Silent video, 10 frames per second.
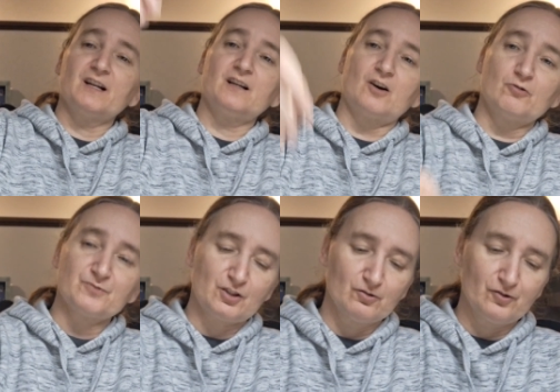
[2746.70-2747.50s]
running a
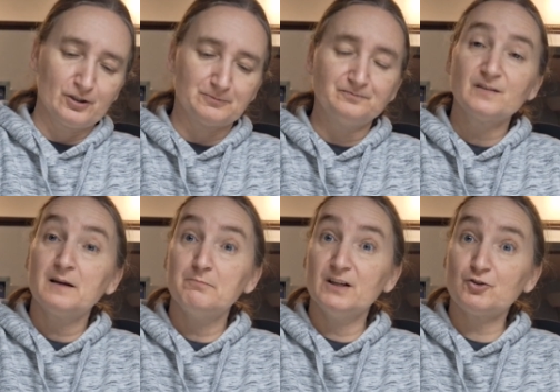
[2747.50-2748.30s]
homeschool group.
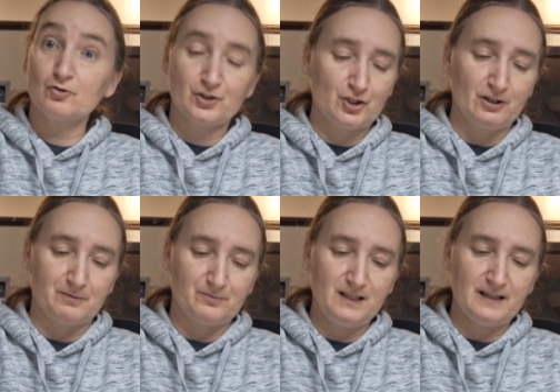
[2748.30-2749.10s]

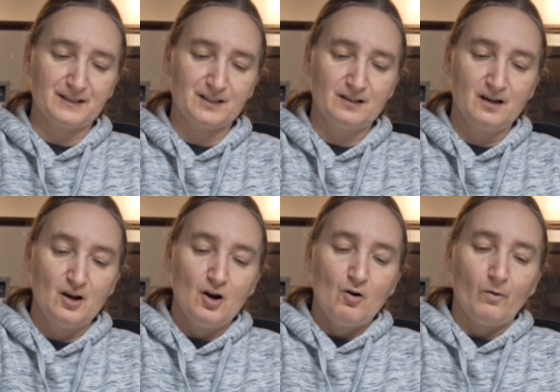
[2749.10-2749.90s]
Mentorship, yes.
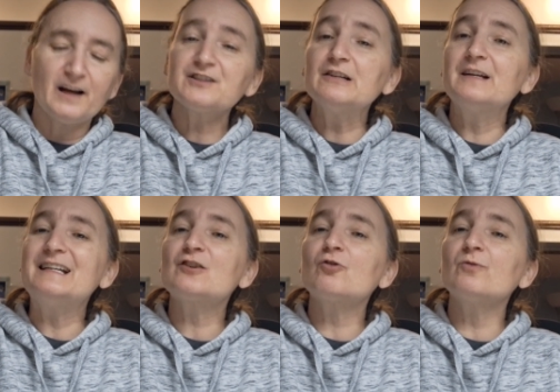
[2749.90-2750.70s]
We also
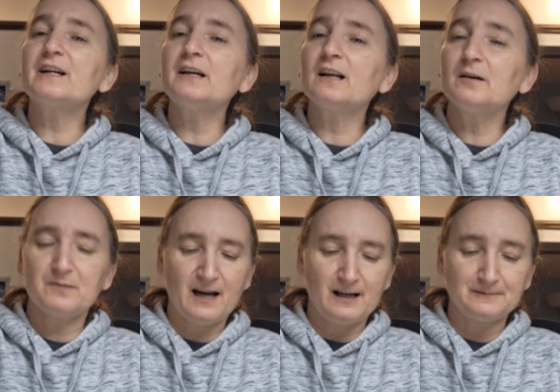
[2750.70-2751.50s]
need a
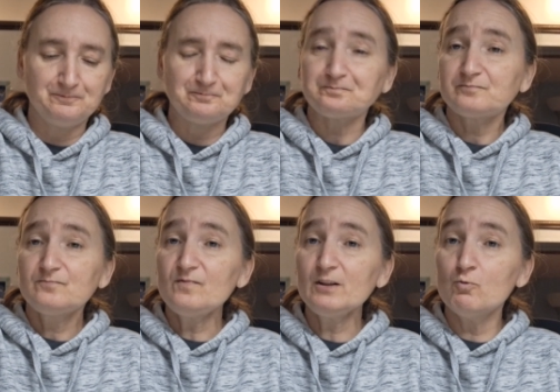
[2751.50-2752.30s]
curriculum night
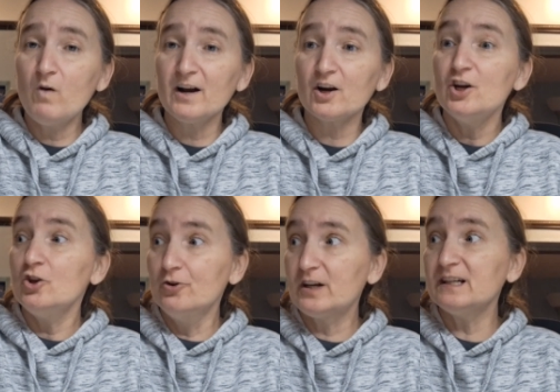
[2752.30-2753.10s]
where
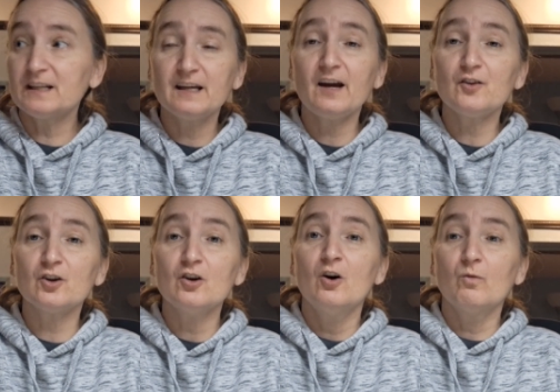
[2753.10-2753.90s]
you get
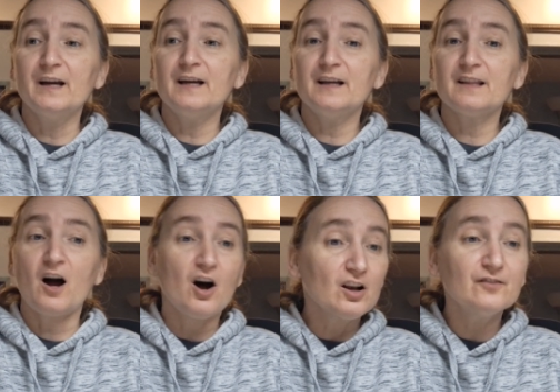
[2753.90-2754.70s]
together with
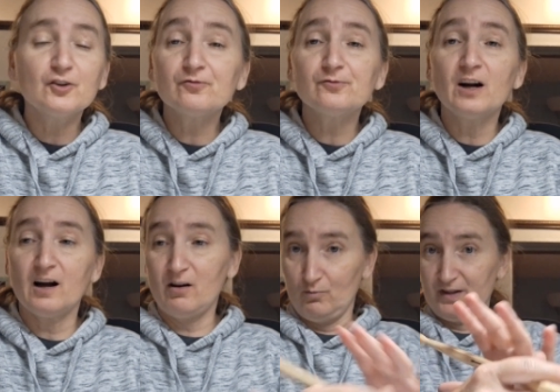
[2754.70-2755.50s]
all of your
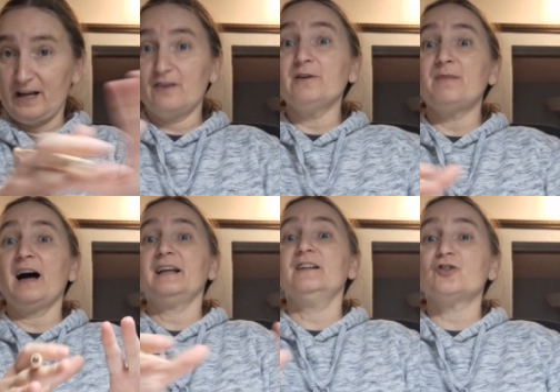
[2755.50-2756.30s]
uh, with
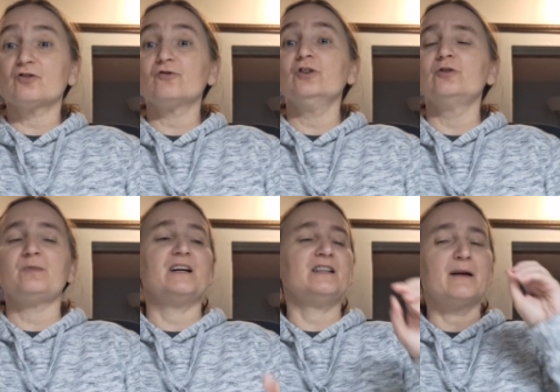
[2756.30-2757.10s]
everybody in your group
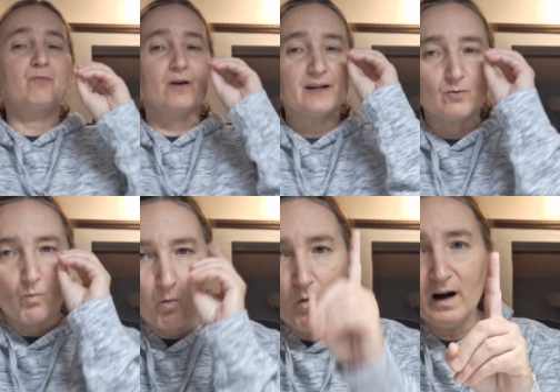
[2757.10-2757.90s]
and they
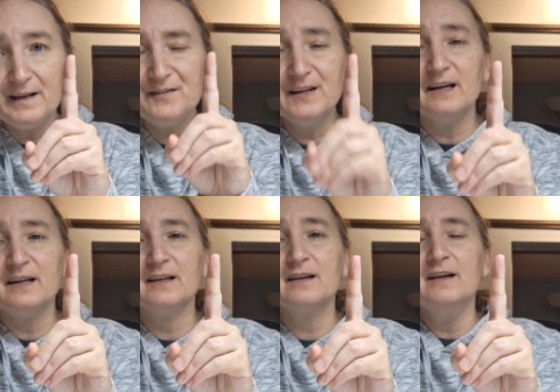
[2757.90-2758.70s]
bring one
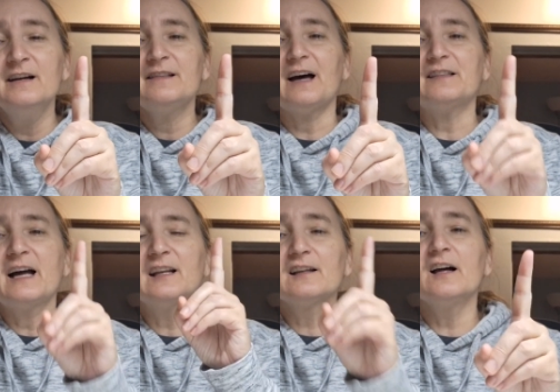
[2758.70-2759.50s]
thing that
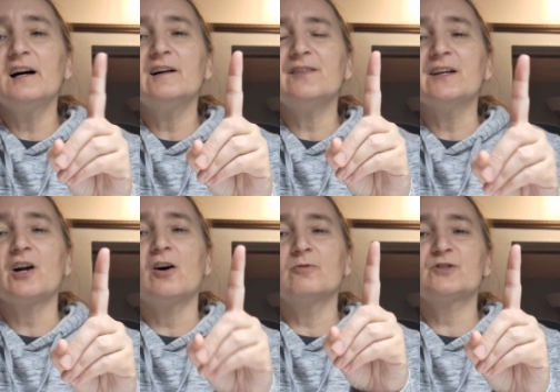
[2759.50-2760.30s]
they love in
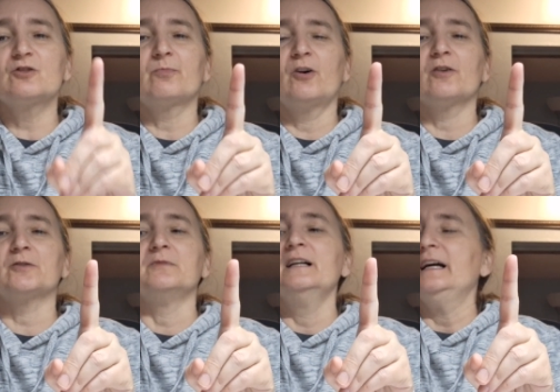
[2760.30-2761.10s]
their homeschool
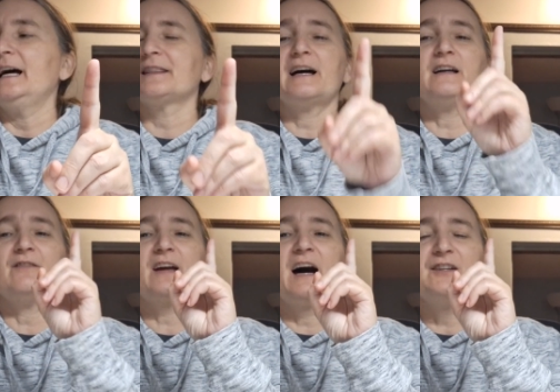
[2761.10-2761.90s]
program and they
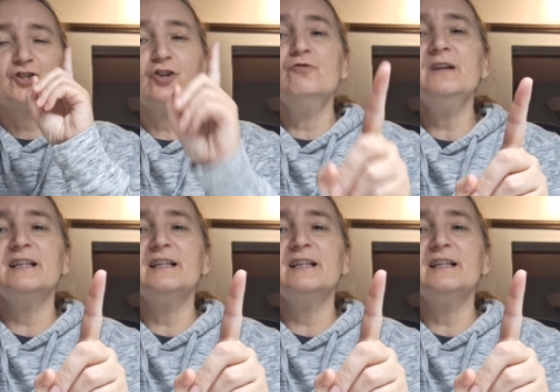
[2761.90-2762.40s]
have got two